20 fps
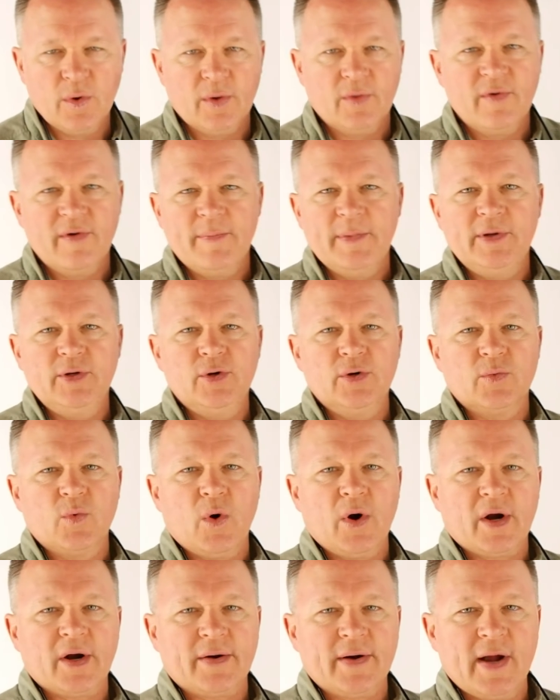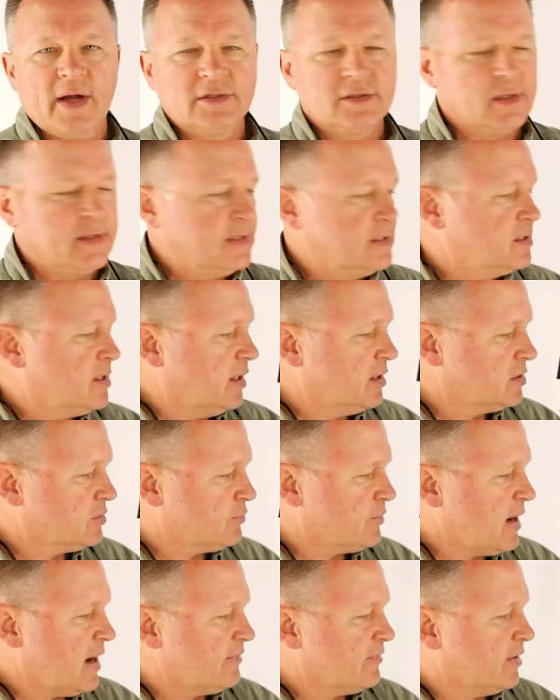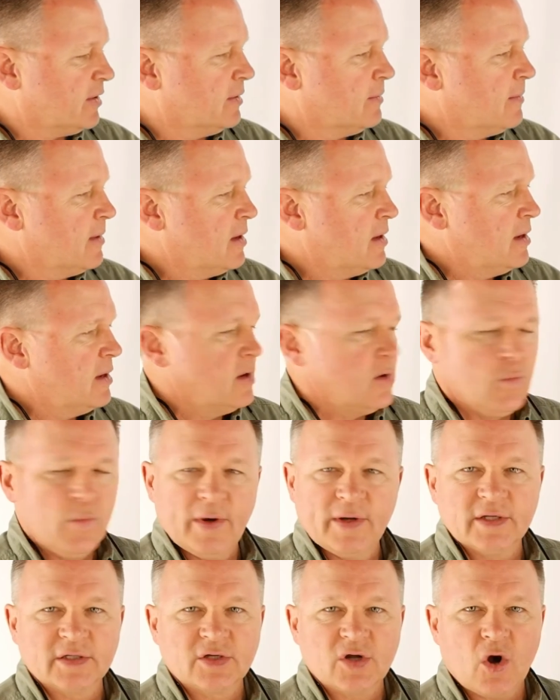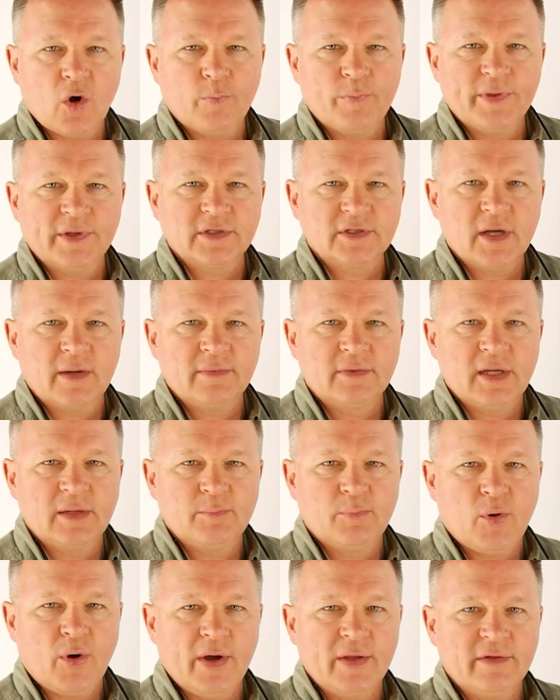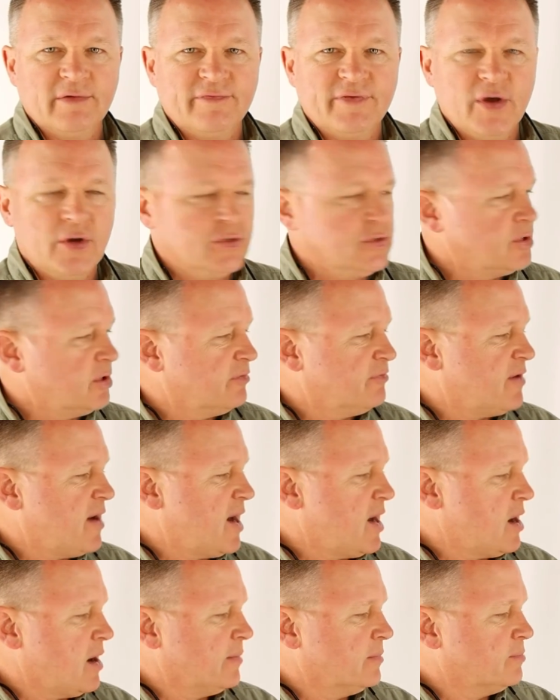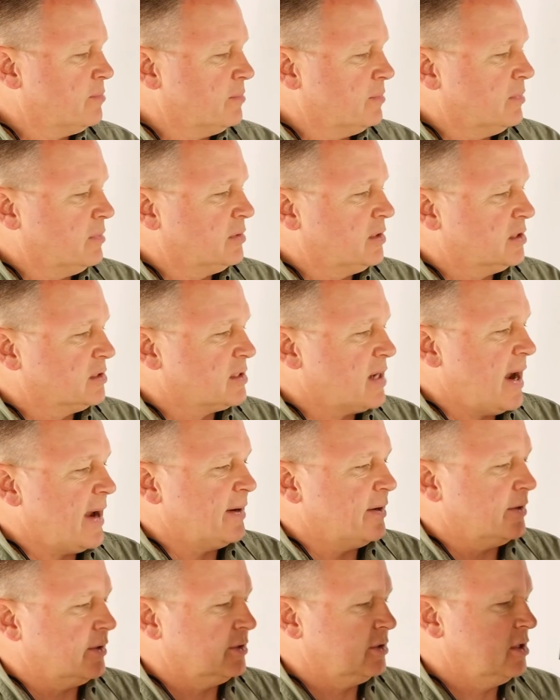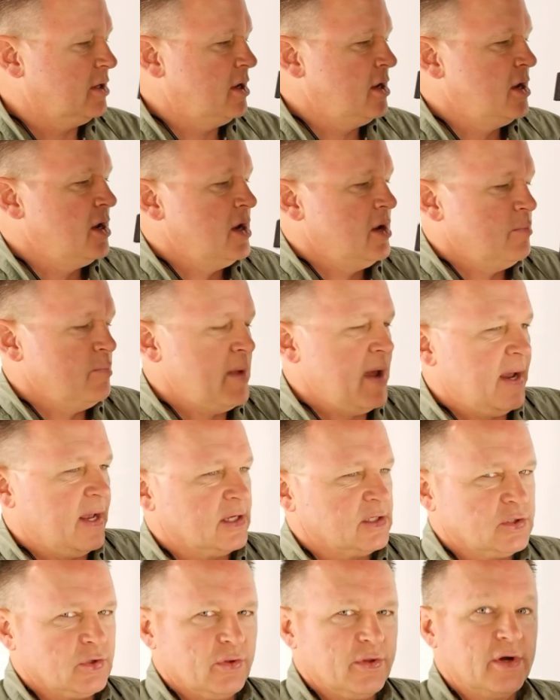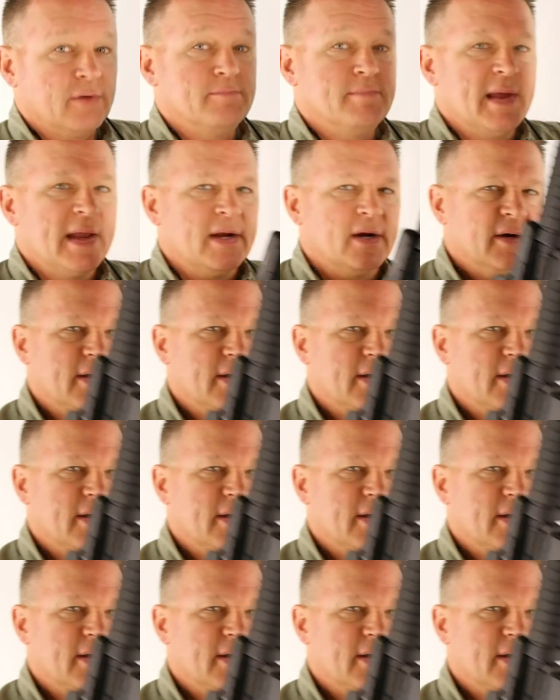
we've been doing workarounds on these guns forever. We just hope that at some point in the future, firearm designers make it so they're mirror